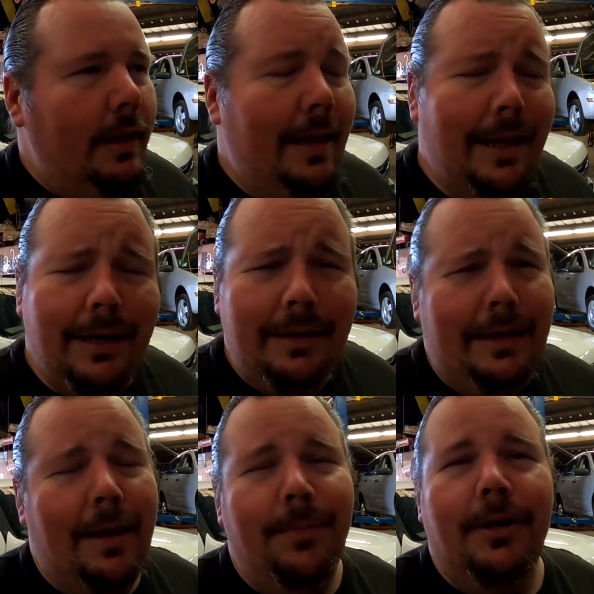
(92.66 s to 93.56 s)
And he
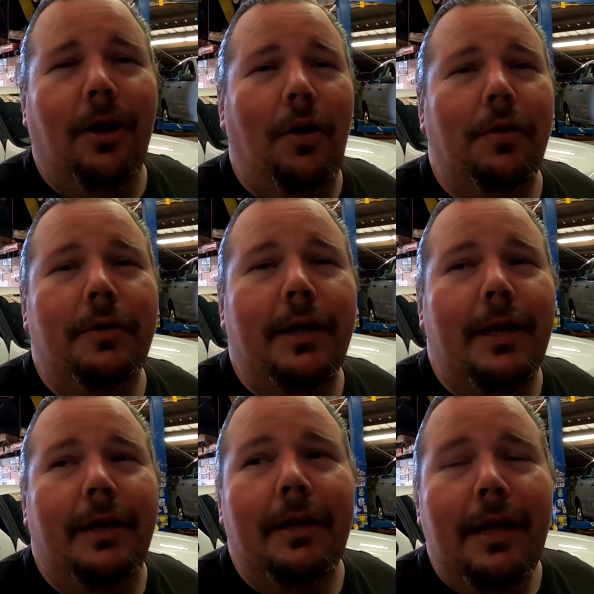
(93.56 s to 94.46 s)
gave me the call the other
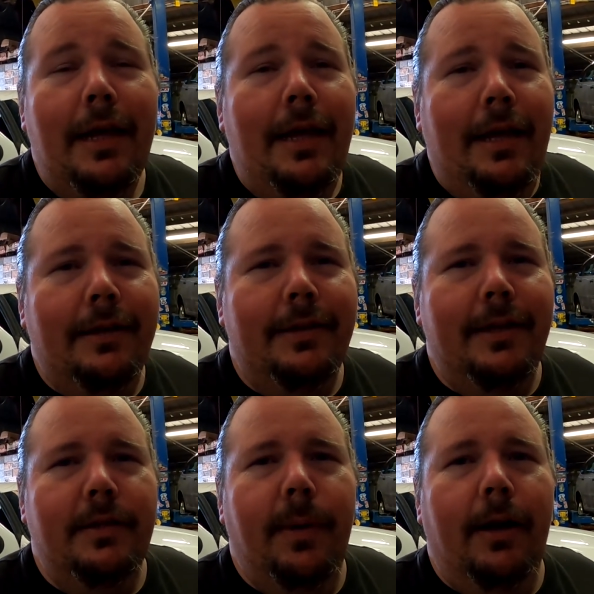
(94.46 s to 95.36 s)
day, and he
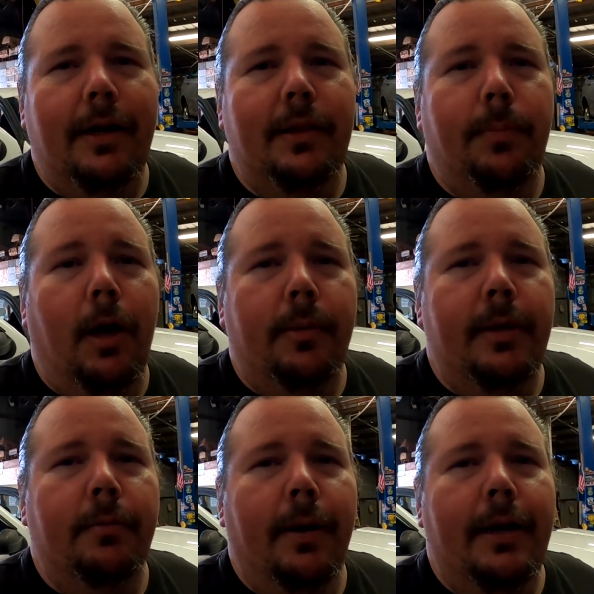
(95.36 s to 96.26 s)
said he's about got the bottom
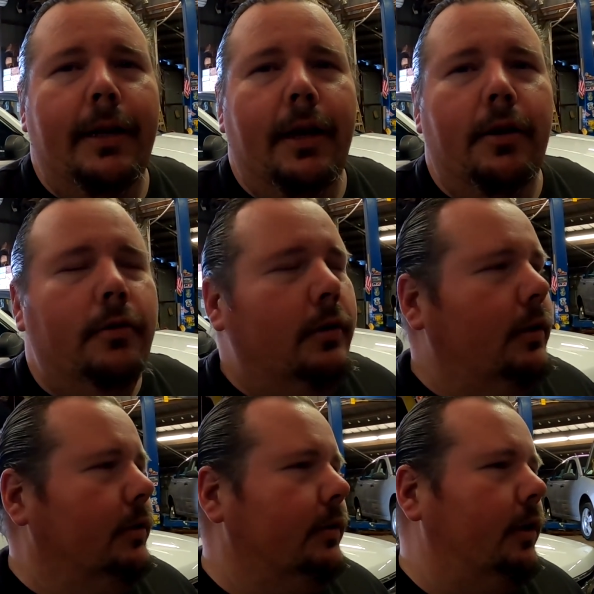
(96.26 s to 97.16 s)
end ready to go.
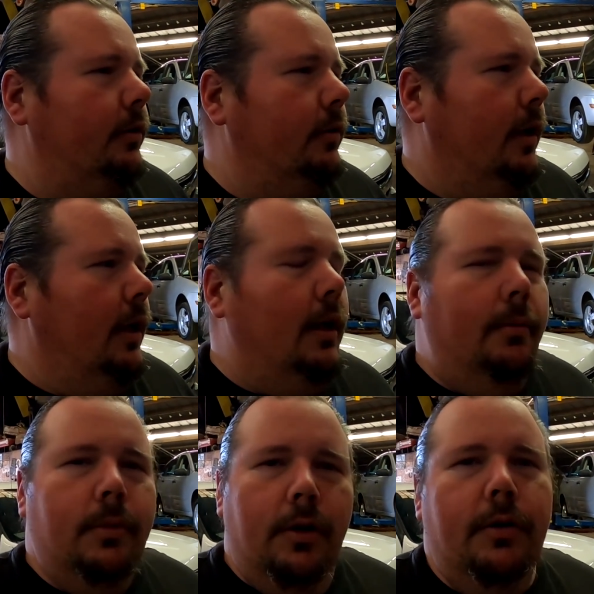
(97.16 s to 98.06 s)
So
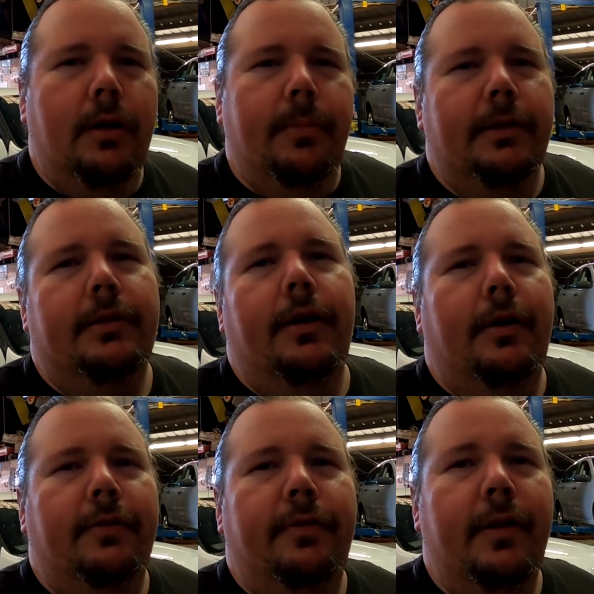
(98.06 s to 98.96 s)
I'm loading up my
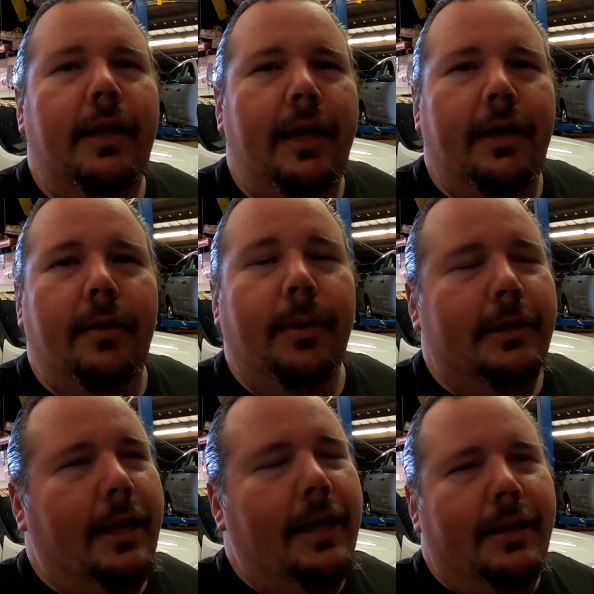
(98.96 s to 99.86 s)
stuff, and I'm
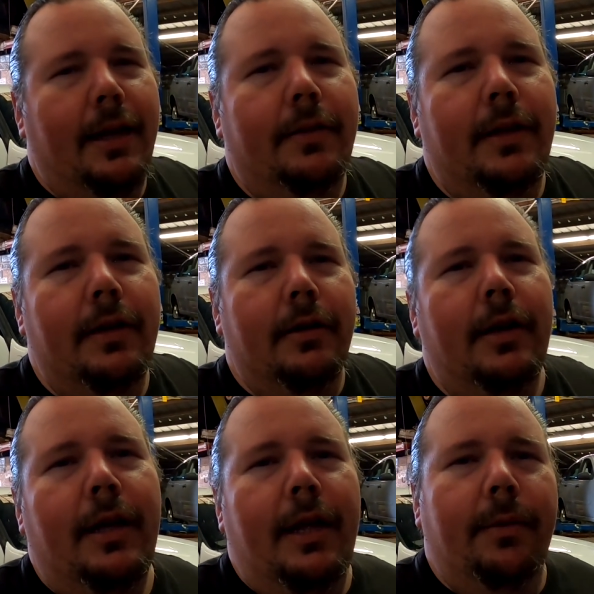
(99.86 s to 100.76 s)
about to head down there,
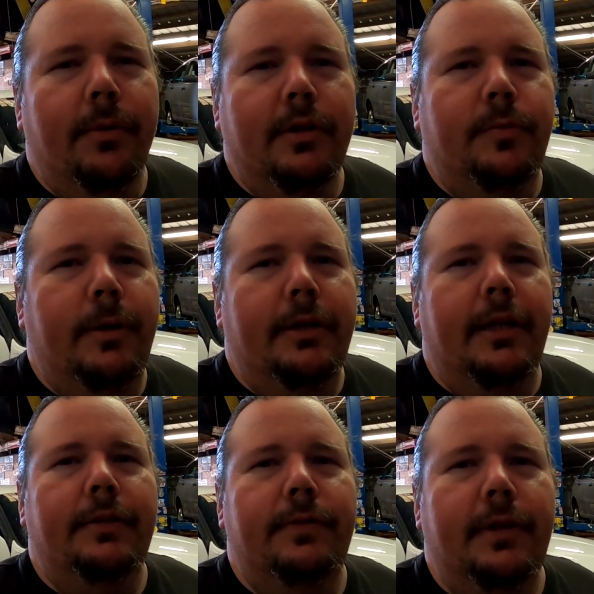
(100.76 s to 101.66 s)
and we're going to spend the
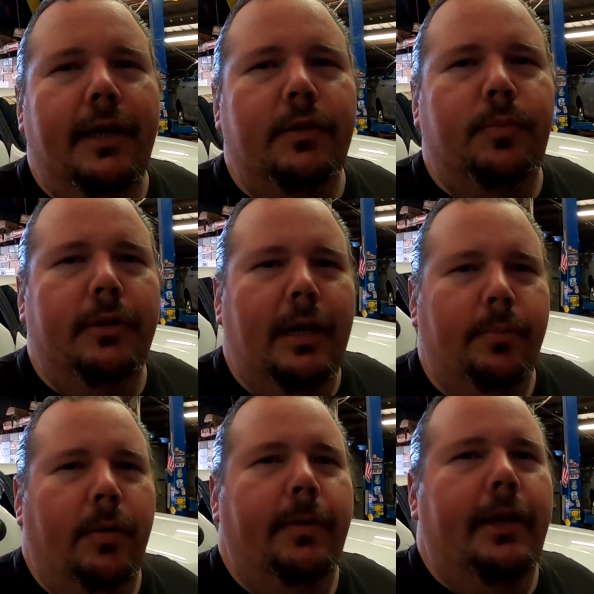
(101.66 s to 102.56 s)
next few days putting that puppy